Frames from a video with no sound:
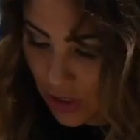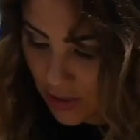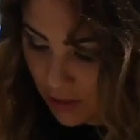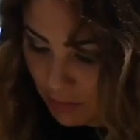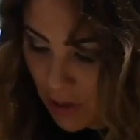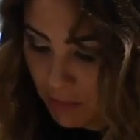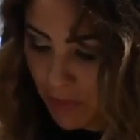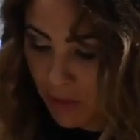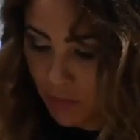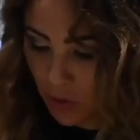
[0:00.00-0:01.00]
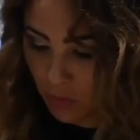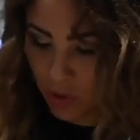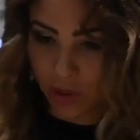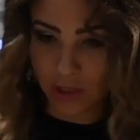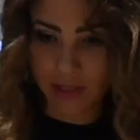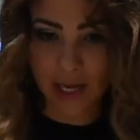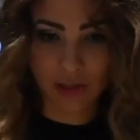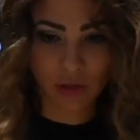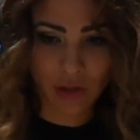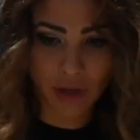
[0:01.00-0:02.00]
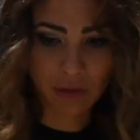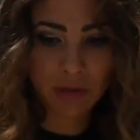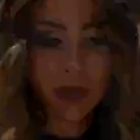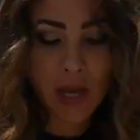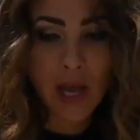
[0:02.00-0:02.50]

just the pom-poms, you would just attach those.